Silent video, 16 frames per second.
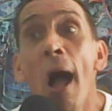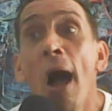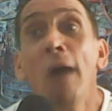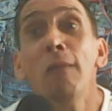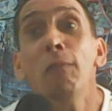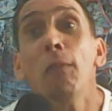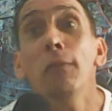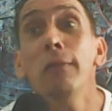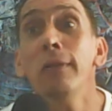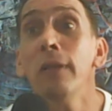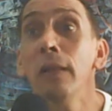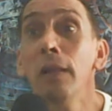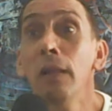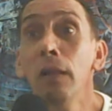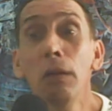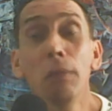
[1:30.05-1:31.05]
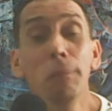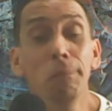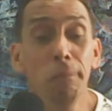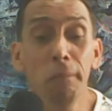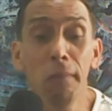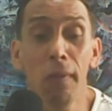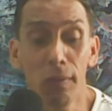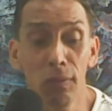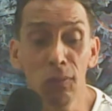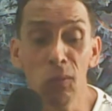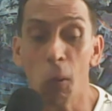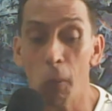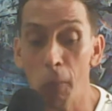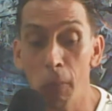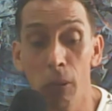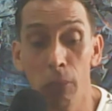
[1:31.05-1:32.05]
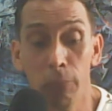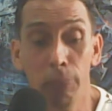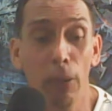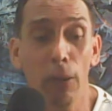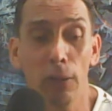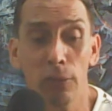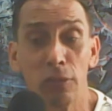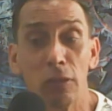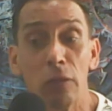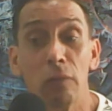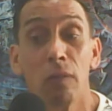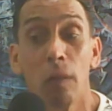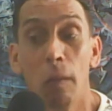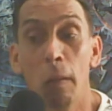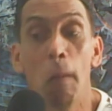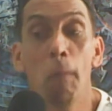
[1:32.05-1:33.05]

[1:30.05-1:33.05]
I'm only a normal person.